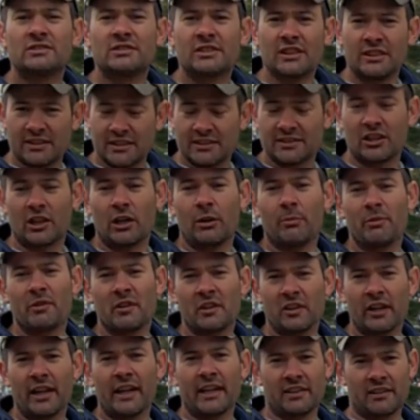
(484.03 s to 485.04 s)
to determine
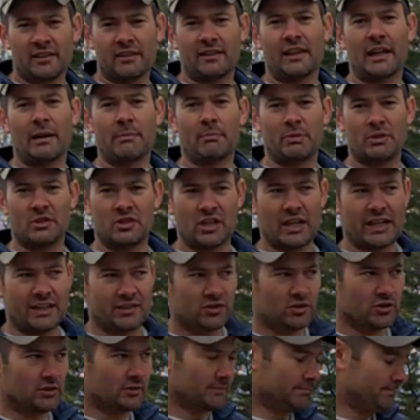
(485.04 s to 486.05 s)
the length of that
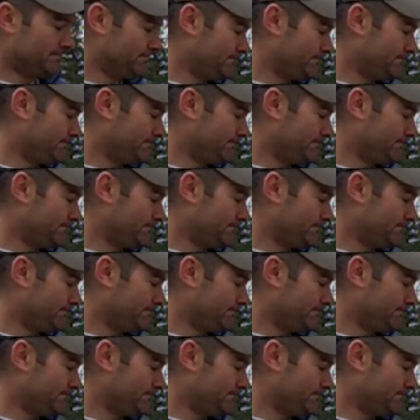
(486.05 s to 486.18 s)
projection.